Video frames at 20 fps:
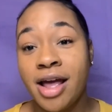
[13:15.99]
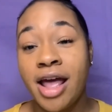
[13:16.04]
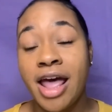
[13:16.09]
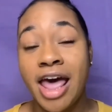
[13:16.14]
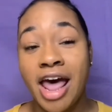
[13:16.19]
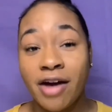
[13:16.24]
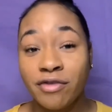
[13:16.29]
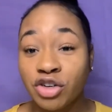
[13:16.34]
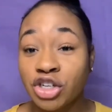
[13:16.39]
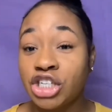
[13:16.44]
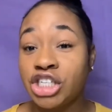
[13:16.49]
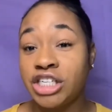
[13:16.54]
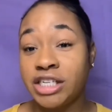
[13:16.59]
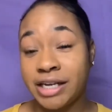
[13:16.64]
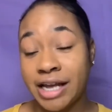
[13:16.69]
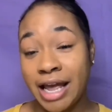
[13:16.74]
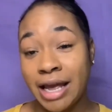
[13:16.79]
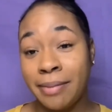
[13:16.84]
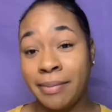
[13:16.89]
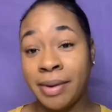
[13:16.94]
After she
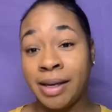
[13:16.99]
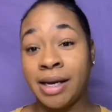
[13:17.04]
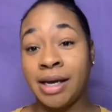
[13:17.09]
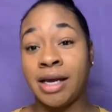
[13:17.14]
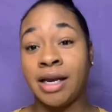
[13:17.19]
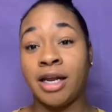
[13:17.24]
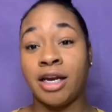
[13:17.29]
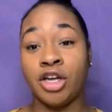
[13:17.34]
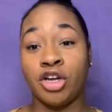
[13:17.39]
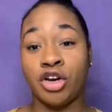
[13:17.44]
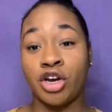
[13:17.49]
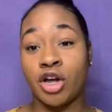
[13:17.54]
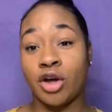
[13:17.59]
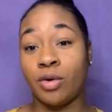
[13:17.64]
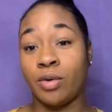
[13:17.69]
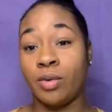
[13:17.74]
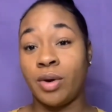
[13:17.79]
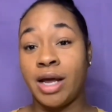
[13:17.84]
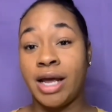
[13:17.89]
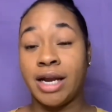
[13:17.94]
came in and, you
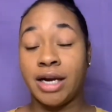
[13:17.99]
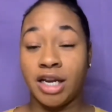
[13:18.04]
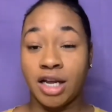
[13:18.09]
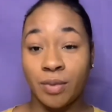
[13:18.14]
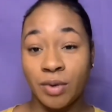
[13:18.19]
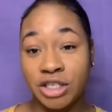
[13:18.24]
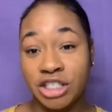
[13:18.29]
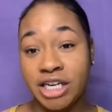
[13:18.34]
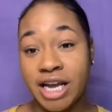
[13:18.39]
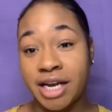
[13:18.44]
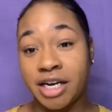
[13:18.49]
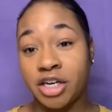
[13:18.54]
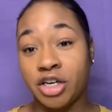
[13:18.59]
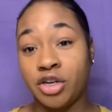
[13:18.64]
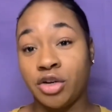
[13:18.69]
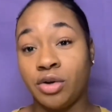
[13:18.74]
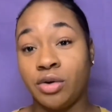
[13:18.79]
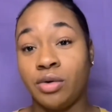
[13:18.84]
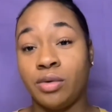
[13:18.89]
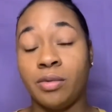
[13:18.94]
know, did what she had to
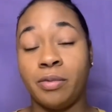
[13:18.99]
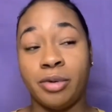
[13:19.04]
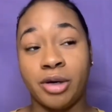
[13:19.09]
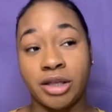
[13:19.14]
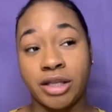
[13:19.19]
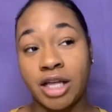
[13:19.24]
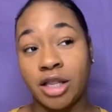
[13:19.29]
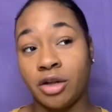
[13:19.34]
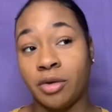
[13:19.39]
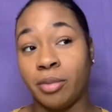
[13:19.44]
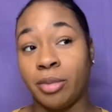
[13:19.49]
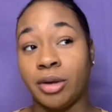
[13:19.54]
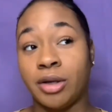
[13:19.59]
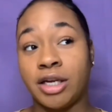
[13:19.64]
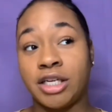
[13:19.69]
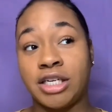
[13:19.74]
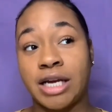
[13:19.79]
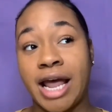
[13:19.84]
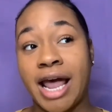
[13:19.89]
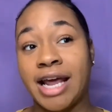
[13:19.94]
do, put that little book,
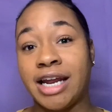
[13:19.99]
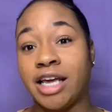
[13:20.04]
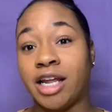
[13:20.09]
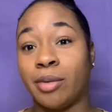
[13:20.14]
I had to get